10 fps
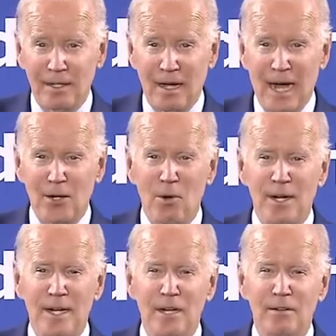I don't want
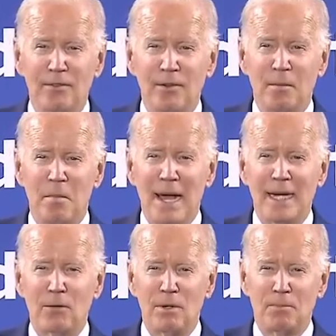to hear it from the
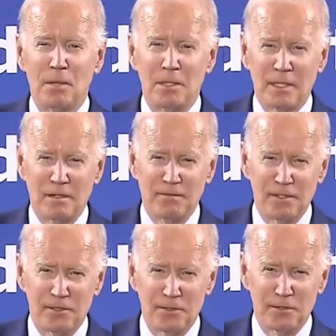MAGA Republican
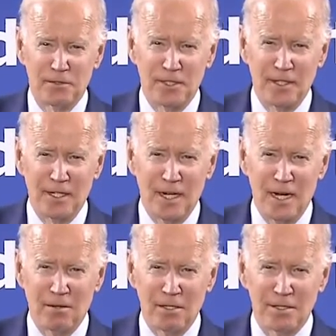officials who sit in
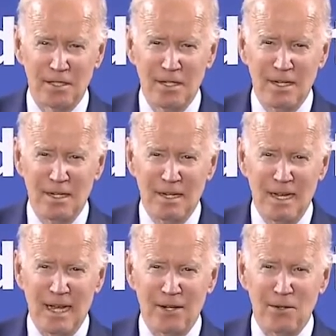Congress
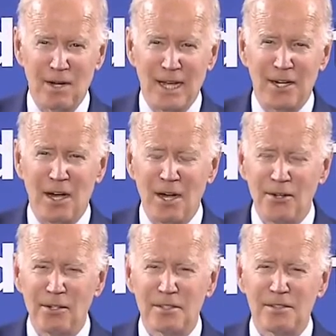and who had
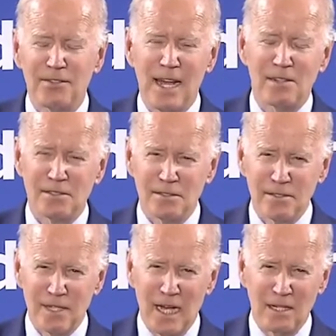hundreds of thousands
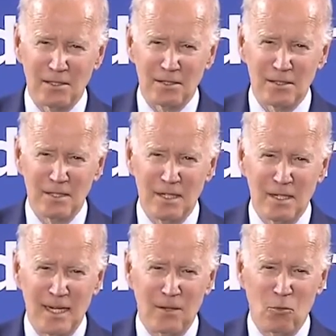of dollars,
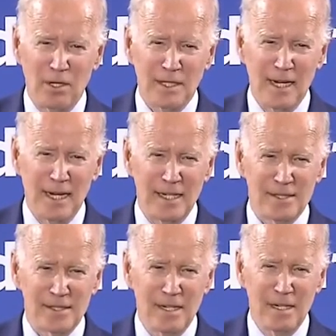in one
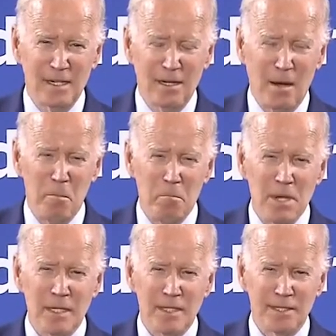case,
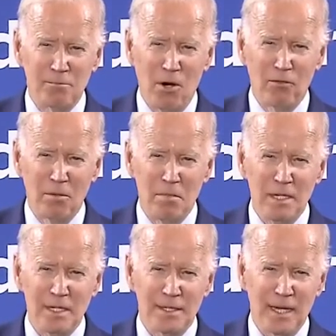over a
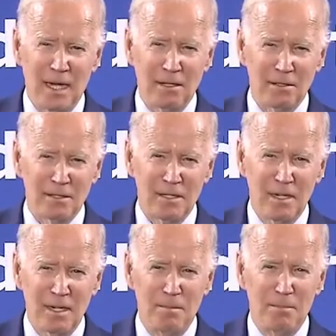million dollars
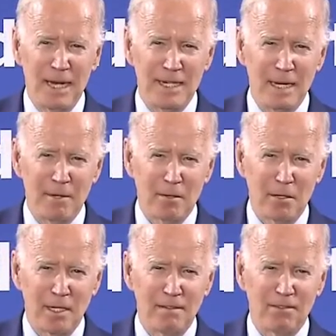in pandemic
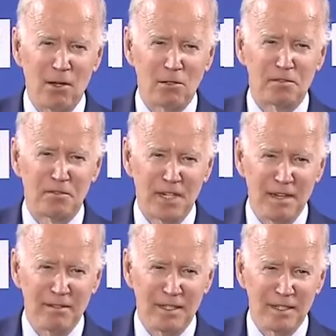relief loans
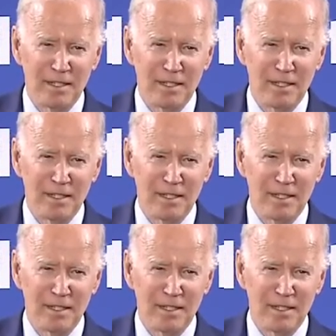forgiven.